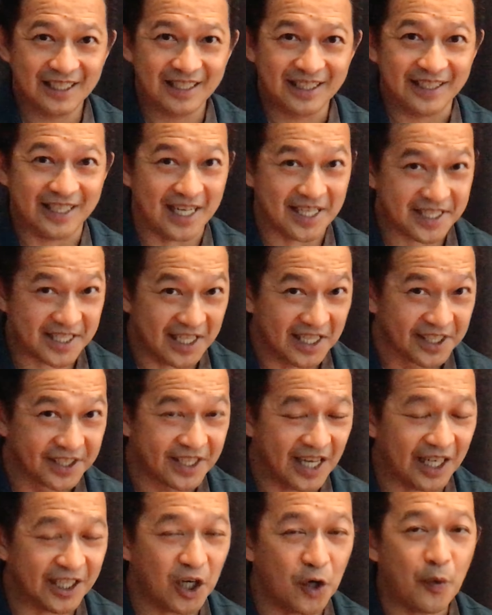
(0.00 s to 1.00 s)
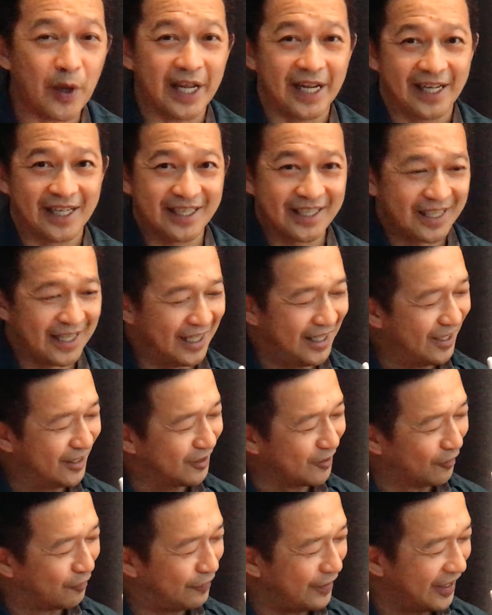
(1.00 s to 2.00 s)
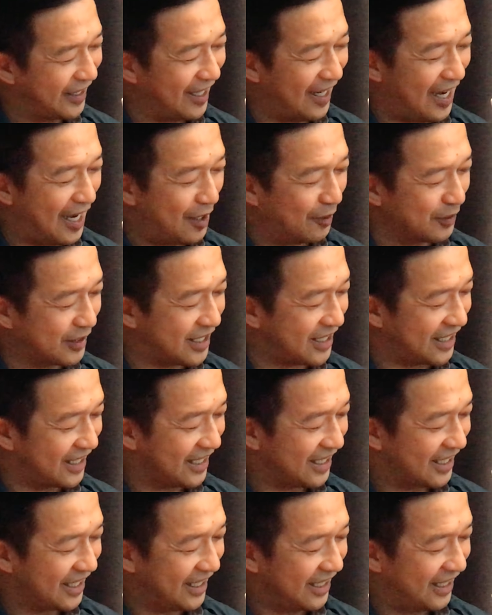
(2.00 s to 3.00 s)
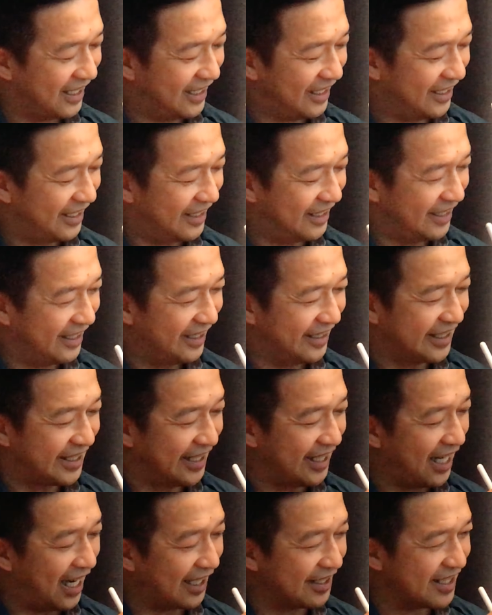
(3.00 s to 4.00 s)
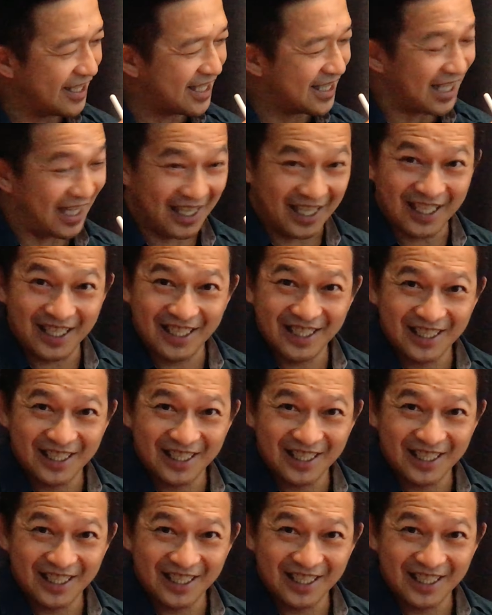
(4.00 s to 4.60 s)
That's another way to figure out the answer.